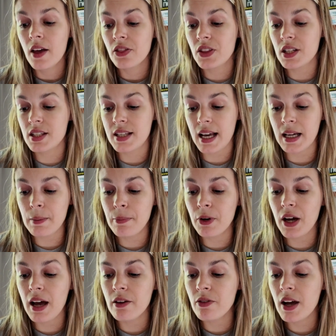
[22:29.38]
The second book
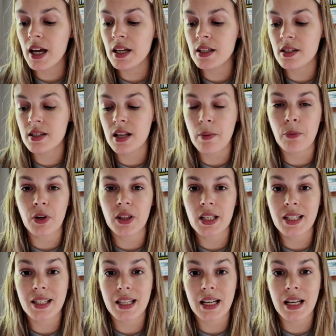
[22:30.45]
I read is Summer in the
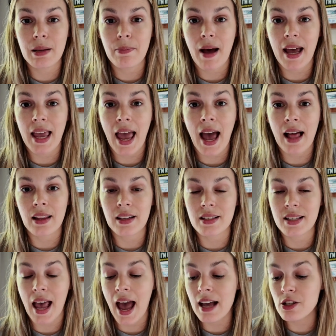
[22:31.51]
City by
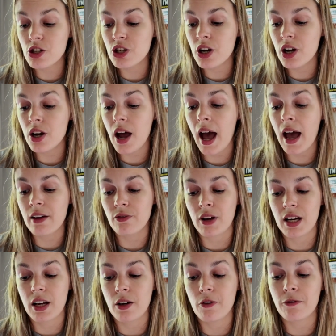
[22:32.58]
Alex Astor. I
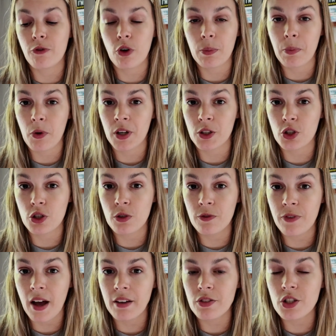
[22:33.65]
rated
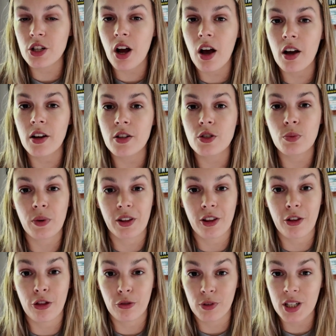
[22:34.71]
4.25 stars with
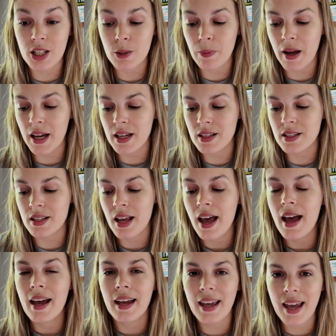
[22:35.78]
3 spice.
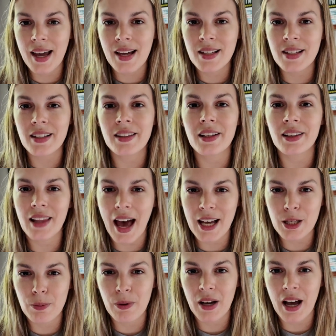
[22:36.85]
And the
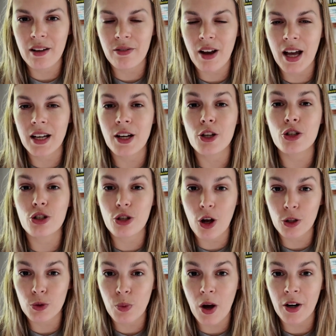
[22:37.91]
last book I read,
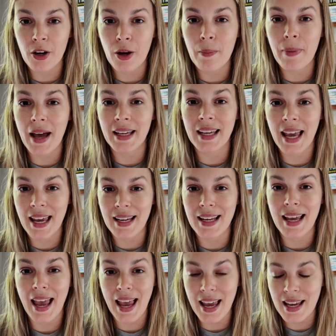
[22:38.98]
Saltwater by
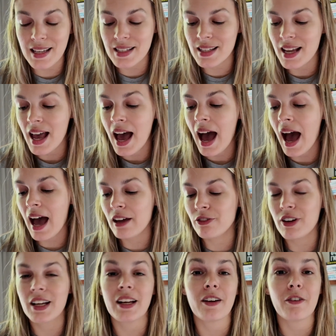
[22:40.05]
Katie Hayes. I
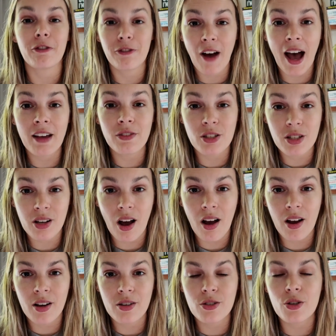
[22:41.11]
rated 5
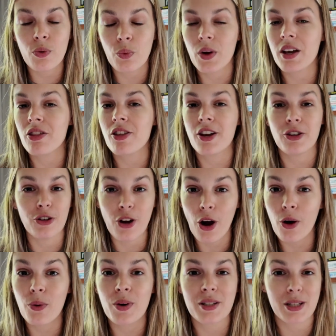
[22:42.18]
stars with
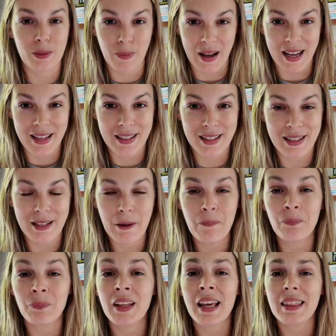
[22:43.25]
no spice.
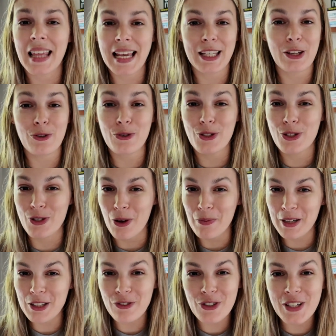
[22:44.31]
Thank you so
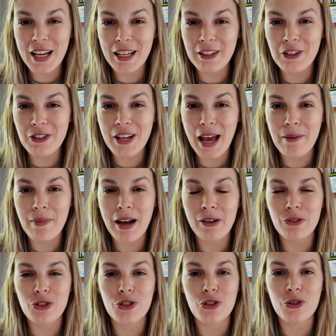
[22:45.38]
much for taking your time
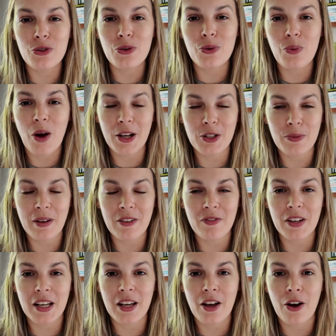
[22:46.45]
out to watch my
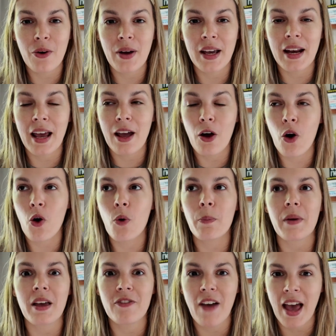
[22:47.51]
video, and I hope,
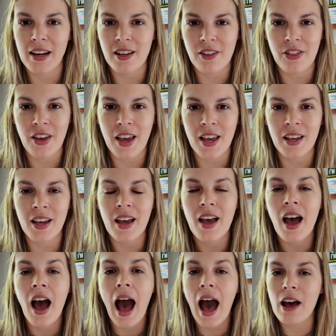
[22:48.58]
if anything,
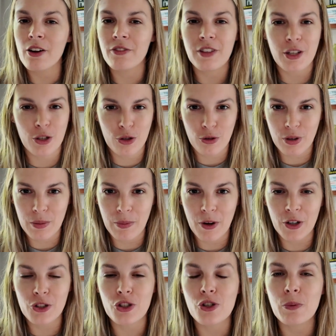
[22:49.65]
out of these 3
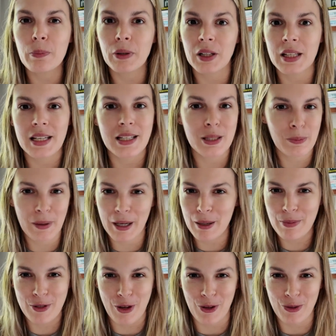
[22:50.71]
books, you please pick
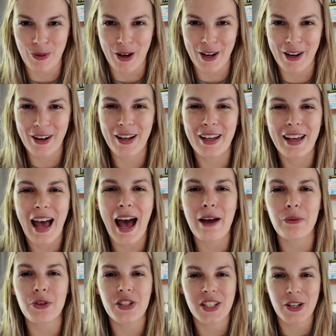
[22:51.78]
up Saltwater. I
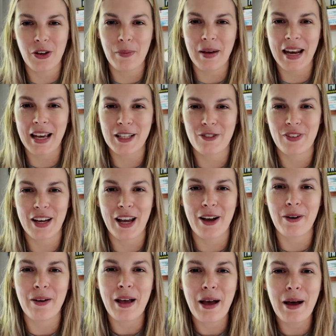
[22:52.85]
will see you in my next video.